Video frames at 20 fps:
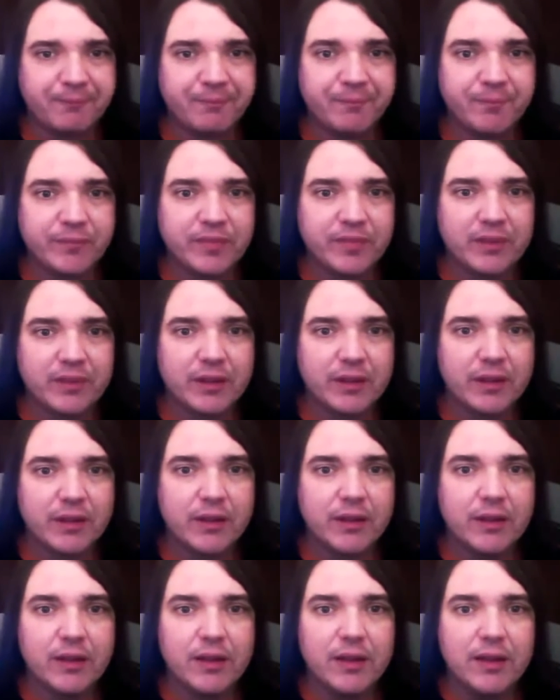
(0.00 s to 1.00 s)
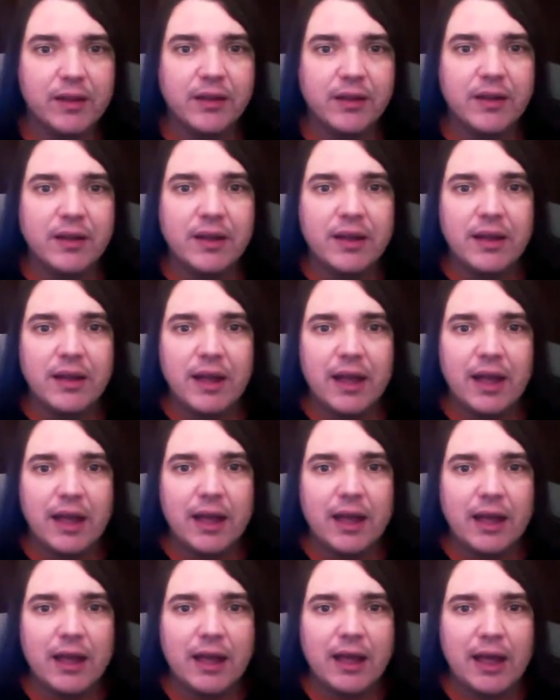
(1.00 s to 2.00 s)

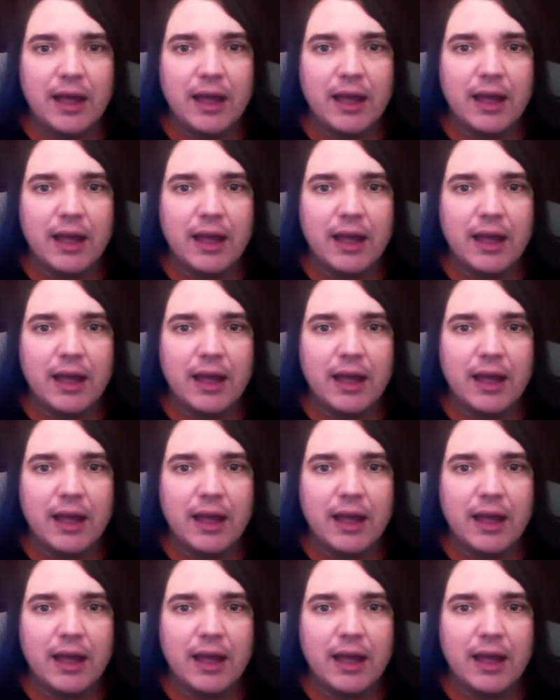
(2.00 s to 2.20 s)
Nothing is said.